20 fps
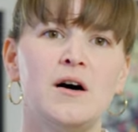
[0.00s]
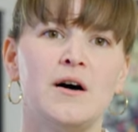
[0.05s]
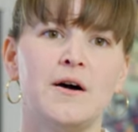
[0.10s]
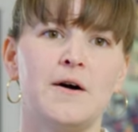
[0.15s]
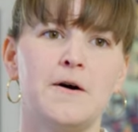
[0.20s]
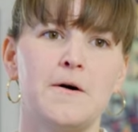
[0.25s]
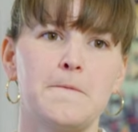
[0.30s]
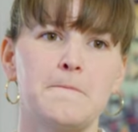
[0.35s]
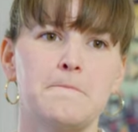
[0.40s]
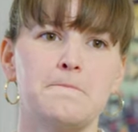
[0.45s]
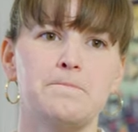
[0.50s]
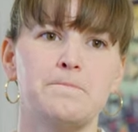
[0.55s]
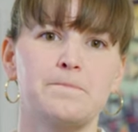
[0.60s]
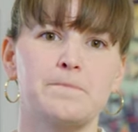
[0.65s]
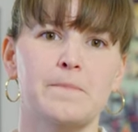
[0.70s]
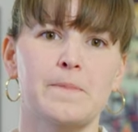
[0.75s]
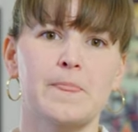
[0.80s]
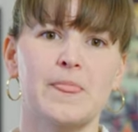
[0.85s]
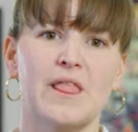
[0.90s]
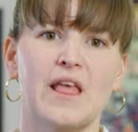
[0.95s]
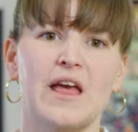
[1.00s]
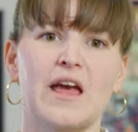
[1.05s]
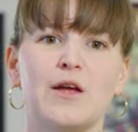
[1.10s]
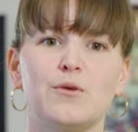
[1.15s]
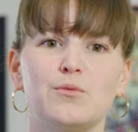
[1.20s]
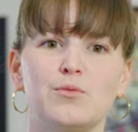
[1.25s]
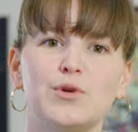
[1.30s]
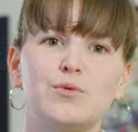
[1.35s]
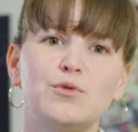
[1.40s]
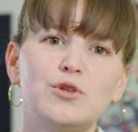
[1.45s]
Um,
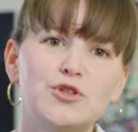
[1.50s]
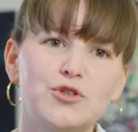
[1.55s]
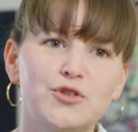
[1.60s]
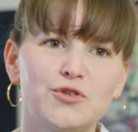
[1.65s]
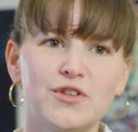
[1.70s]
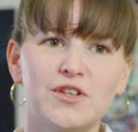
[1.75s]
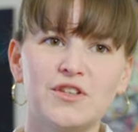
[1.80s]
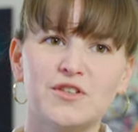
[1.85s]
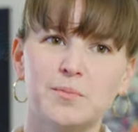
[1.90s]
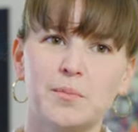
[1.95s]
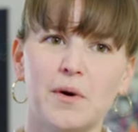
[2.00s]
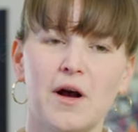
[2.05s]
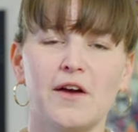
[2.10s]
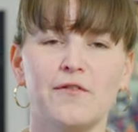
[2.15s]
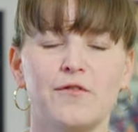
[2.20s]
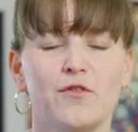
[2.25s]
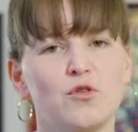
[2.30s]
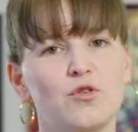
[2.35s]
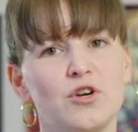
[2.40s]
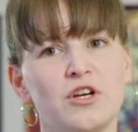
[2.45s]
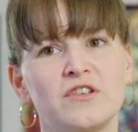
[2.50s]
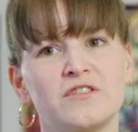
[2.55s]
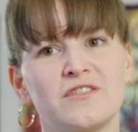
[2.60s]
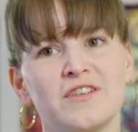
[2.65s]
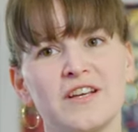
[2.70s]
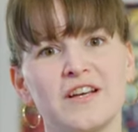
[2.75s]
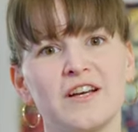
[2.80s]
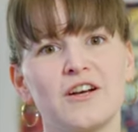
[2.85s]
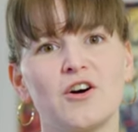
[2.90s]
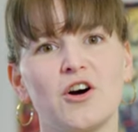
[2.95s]
and we will do this by
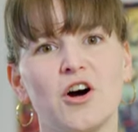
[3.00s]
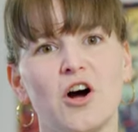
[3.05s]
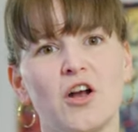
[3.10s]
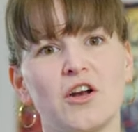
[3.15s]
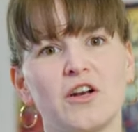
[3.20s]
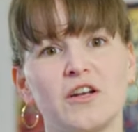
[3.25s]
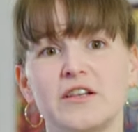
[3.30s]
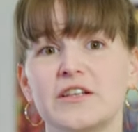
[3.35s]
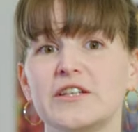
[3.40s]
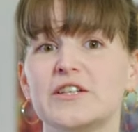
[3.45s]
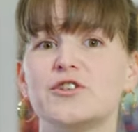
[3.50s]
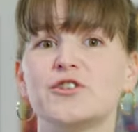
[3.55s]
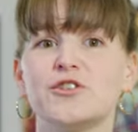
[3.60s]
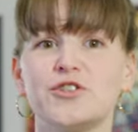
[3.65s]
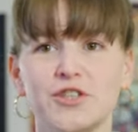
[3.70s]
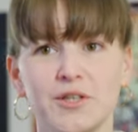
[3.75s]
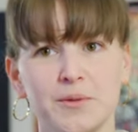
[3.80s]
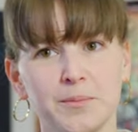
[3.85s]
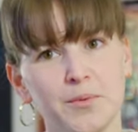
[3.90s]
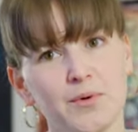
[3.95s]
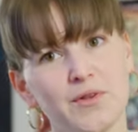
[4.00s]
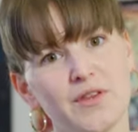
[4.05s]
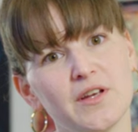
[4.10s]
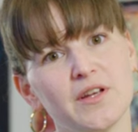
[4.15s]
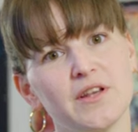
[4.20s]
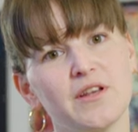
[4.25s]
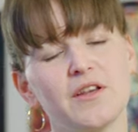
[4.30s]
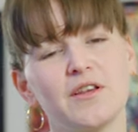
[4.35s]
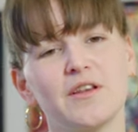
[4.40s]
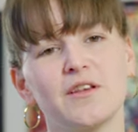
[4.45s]
focusing on leadership
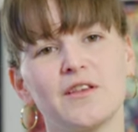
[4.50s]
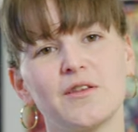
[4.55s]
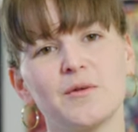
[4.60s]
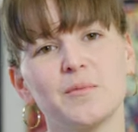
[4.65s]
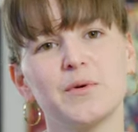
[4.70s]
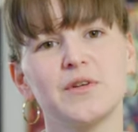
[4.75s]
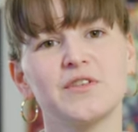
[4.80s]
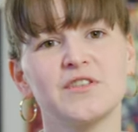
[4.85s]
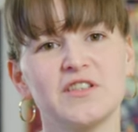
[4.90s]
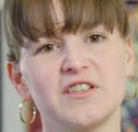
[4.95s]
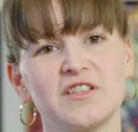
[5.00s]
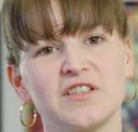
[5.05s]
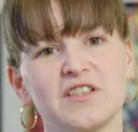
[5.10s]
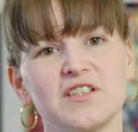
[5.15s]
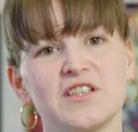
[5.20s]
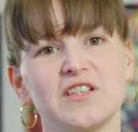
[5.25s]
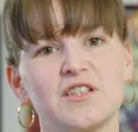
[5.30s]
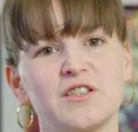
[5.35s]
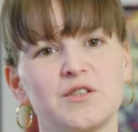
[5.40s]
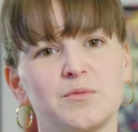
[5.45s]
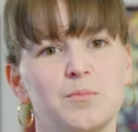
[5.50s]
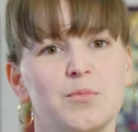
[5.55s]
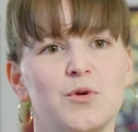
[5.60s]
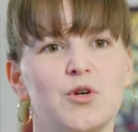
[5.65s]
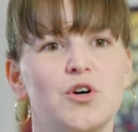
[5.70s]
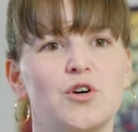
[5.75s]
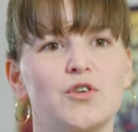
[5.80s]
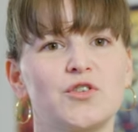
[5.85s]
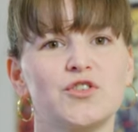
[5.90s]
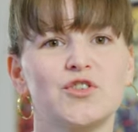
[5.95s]
within the businesses, but
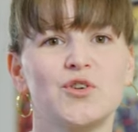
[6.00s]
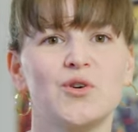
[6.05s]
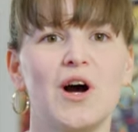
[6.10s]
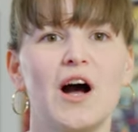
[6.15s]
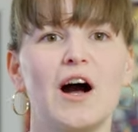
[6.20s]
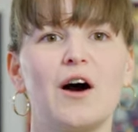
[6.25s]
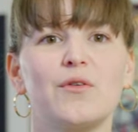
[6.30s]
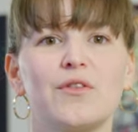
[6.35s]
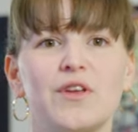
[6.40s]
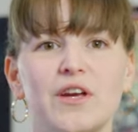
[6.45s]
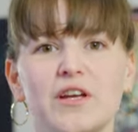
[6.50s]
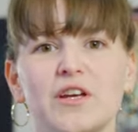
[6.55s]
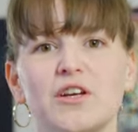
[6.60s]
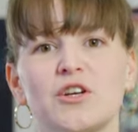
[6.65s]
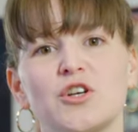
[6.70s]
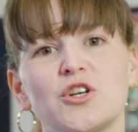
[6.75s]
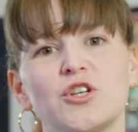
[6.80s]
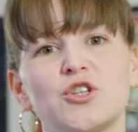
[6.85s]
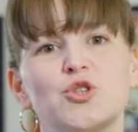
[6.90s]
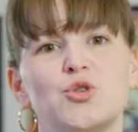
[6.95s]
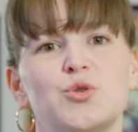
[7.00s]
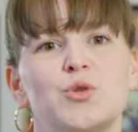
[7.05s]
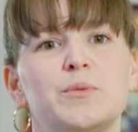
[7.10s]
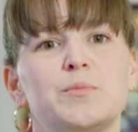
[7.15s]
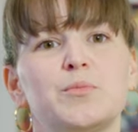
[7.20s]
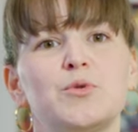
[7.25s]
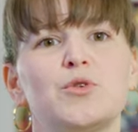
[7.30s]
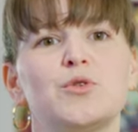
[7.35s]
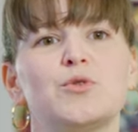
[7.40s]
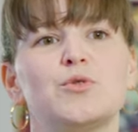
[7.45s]
also how they can
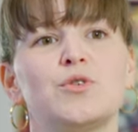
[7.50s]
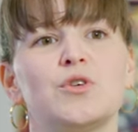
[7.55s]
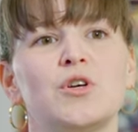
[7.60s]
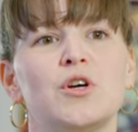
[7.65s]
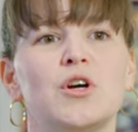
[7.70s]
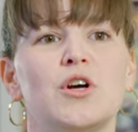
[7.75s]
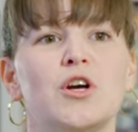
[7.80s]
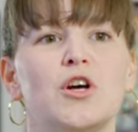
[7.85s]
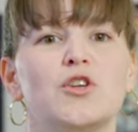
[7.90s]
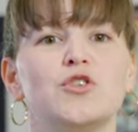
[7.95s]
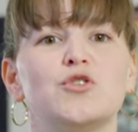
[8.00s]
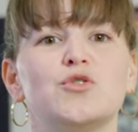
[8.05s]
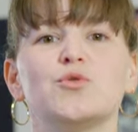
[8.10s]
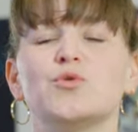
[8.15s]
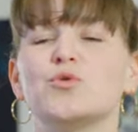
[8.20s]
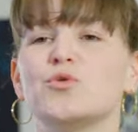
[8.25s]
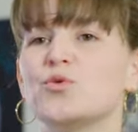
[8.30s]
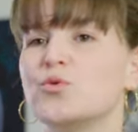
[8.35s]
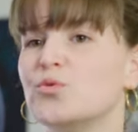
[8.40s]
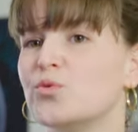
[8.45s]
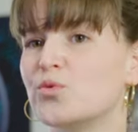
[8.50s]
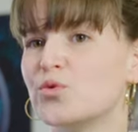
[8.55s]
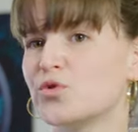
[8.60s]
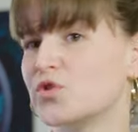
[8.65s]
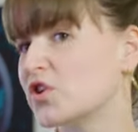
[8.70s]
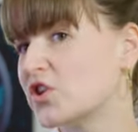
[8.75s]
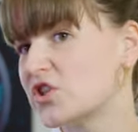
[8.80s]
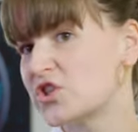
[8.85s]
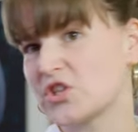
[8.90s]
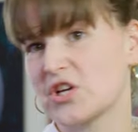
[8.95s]
contribute to
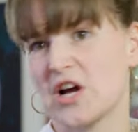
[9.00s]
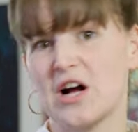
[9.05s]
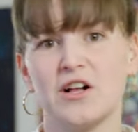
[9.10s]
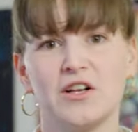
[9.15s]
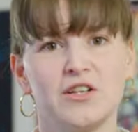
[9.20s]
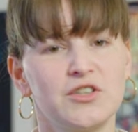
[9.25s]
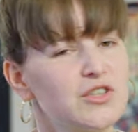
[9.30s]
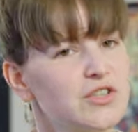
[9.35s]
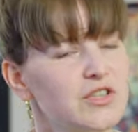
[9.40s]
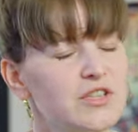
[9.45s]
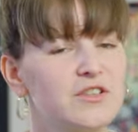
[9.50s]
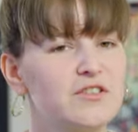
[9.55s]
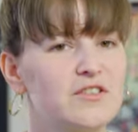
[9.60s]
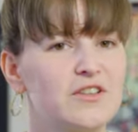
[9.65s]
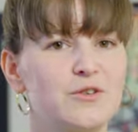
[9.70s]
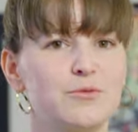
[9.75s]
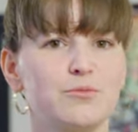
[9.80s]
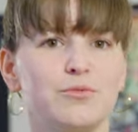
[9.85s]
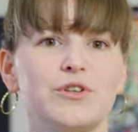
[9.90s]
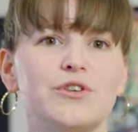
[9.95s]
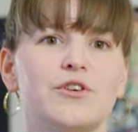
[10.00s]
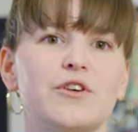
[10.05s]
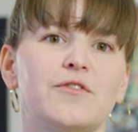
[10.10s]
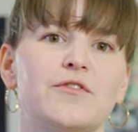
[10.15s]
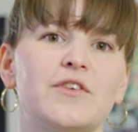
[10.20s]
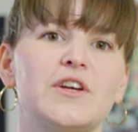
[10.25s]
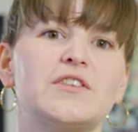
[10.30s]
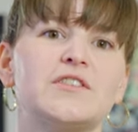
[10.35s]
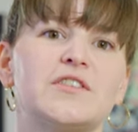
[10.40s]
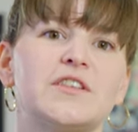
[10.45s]
the challenges that we are
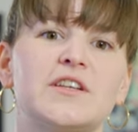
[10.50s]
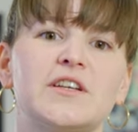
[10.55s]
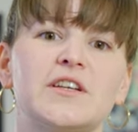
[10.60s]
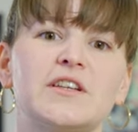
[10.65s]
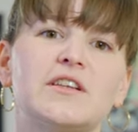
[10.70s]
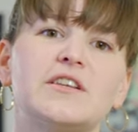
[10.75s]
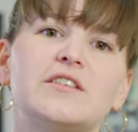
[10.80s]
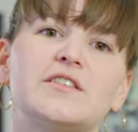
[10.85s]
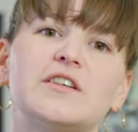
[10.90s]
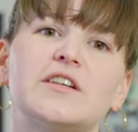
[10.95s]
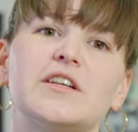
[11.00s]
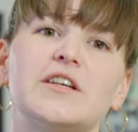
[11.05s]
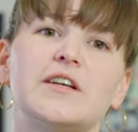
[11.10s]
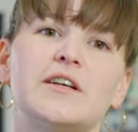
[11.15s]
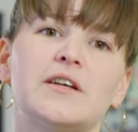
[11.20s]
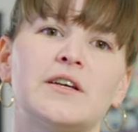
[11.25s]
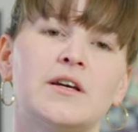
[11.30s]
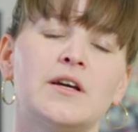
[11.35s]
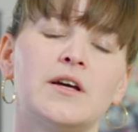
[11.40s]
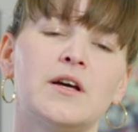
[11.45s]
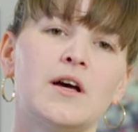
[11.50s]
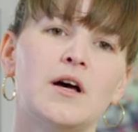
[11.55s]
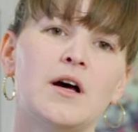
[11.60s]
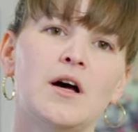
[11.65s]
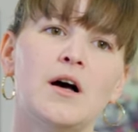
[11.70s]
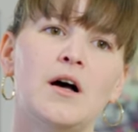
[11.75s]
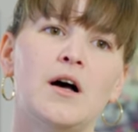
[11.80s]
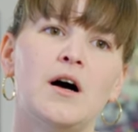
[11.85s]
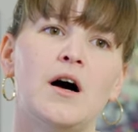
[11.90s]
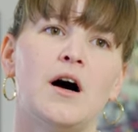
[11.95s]
facing in the city.
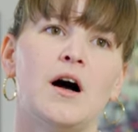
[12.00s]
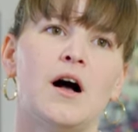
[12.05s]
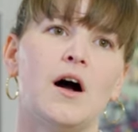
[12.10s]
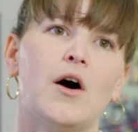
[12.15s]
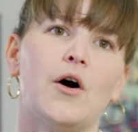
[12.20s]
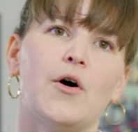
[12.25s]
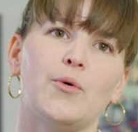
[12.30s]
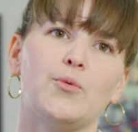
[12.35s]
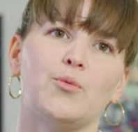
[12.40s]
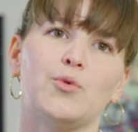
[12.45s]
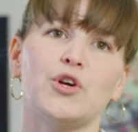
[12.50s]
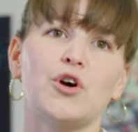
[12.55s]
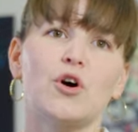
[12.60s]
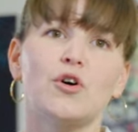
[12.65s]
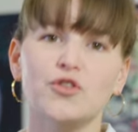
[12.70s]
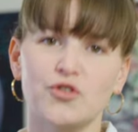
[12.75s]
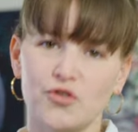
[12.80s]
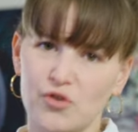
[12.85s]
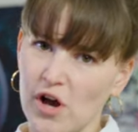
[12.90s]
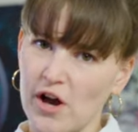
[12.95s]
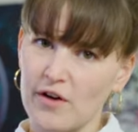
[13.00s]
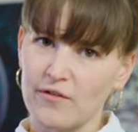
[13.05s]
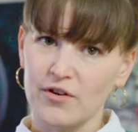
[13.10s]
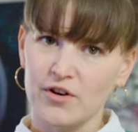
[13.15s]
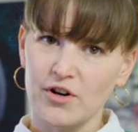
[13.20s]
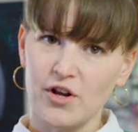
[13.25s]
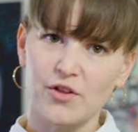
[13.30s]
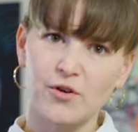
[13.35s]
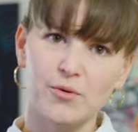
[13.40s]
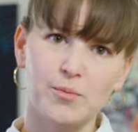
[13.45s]
We also have
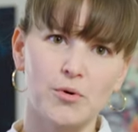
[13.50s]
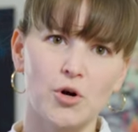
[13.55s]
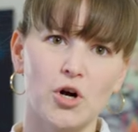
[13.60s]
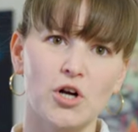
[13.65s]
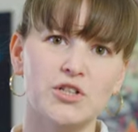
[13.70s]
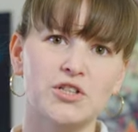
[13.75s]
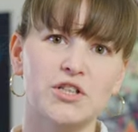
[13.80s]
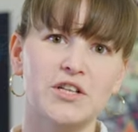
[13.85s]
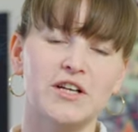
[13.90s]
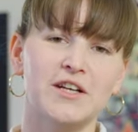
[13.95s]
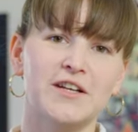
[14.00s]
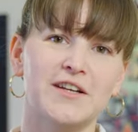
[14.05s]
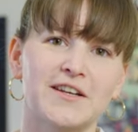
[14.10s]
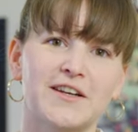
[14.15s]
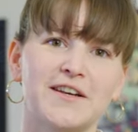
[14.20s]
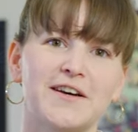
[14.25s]
another project